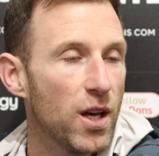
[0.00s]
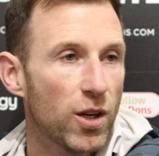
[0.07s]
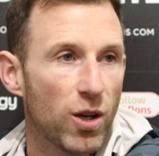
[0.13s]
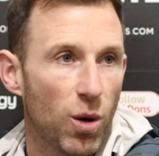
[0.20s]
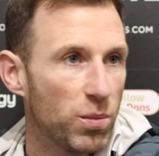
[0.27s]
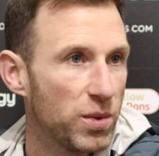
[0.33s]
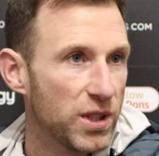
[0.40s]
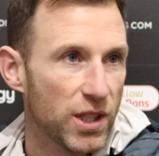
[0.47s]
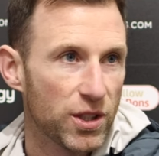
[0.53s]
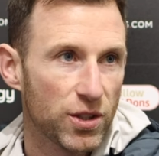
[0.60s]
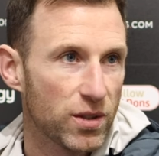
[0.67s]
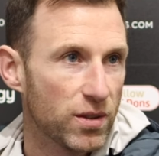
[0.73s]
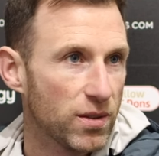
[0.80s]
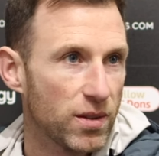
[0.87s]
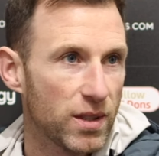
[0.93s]

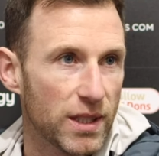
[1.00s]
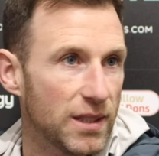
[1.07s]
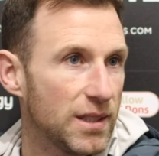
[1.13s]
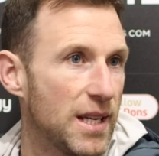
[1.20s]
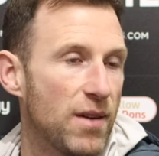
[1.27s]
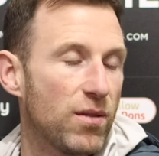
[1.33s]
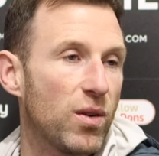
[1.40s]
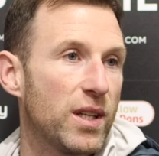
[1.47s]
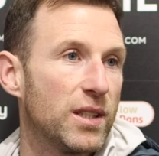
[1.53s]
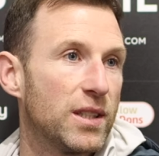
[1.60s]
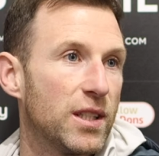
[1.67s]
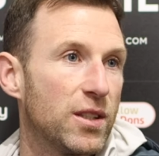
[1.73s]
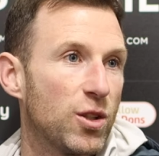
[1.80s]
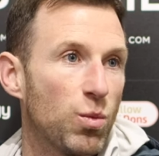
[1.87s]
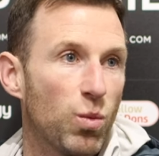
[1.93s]
competition is never
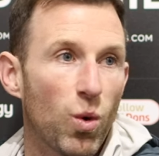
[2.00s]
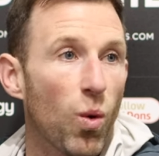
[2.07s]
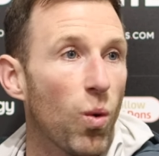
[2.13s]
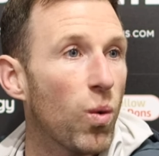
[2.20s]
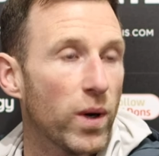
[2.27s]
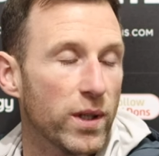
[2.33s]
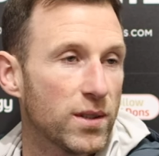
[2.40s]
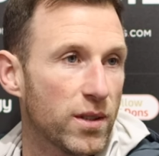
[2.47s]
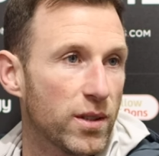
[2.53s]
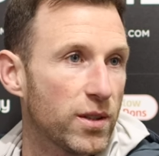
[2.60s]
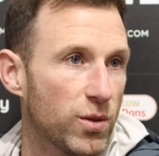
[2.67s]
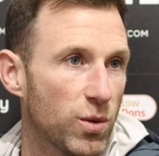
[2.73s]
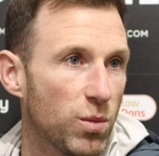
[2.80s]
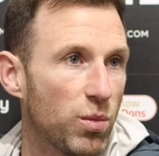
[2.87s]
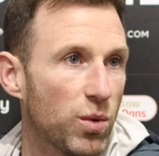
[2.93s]
ended and we're always
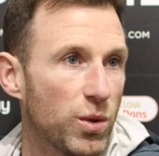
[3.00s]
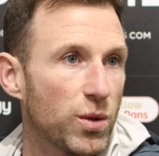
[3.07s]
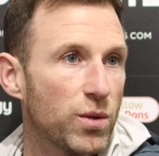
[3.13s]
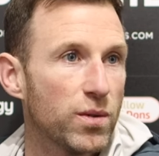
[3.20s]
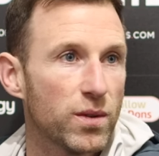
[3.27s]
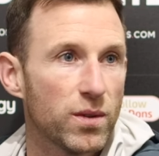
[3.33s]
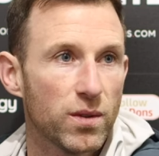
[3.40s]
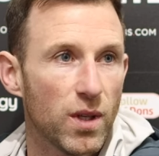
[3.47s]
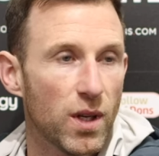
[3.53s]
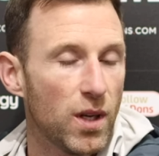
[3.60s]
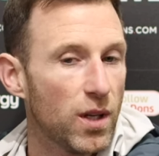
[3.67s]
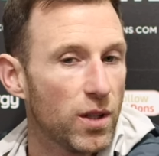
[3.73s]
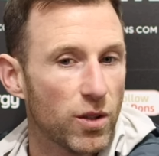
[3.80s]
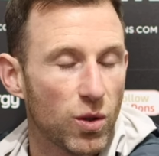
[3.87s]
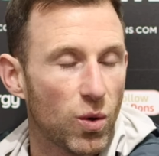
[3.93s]
looking to improve and
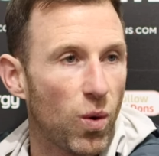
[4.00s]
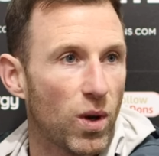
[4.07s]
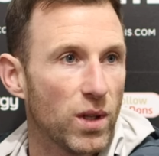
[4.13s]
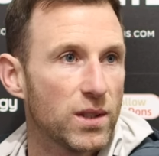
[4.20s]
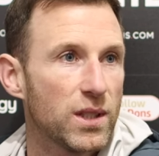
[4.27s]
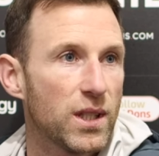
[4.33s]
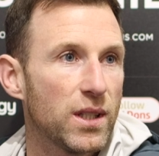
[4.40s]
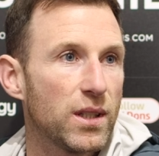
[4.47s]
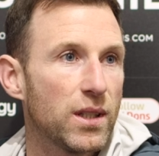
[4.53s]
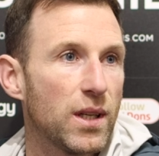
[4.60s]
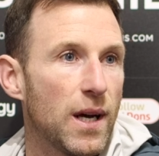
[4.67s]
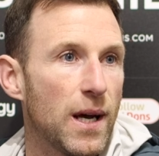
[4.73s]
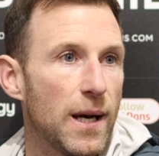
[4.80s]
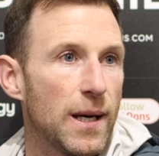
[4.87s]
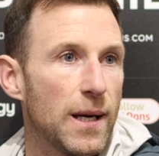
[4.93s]
the quality
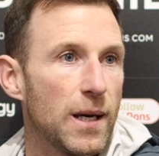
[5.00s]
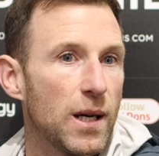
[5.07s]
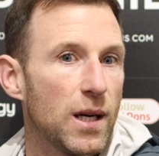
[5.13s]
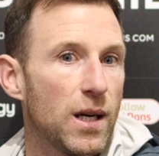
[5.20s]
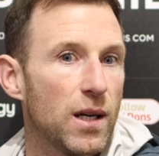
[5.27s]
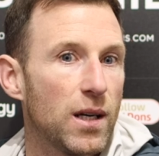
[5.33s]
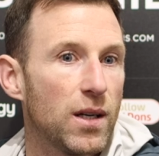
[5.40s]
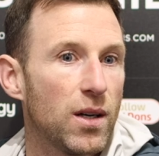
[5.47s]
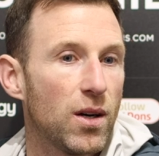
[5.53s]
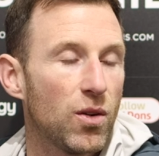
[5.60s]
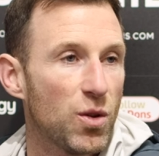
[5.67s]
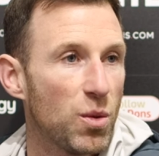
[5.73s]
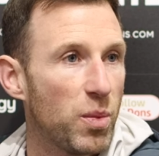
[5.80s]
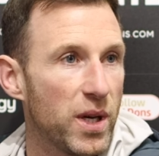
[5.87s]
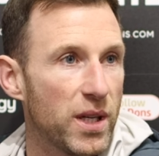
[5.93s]

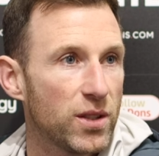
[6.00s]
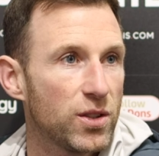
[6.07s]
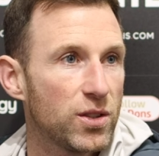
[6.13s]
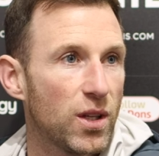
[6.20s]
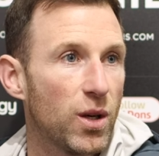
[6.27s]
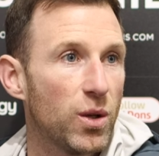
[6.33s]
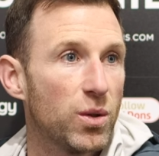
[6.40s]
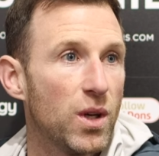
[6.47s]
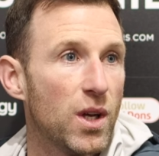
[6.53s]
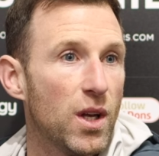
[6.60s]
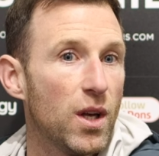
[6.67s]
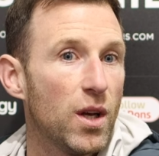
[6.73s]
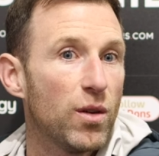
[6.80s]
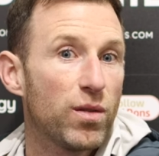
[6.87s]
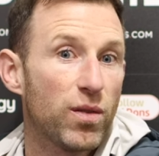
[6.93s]
on the pitch. So
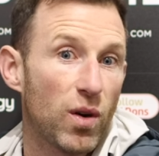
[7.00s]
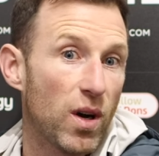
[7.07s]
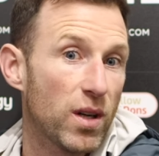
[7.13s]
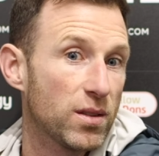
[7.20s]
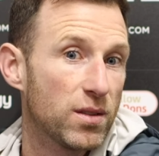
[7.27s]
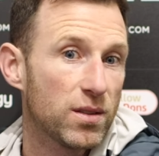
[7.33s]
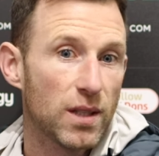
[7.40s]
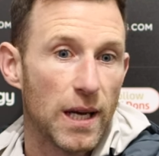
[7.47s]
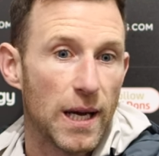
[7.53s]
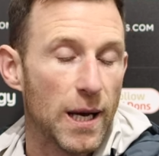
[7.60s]
for us,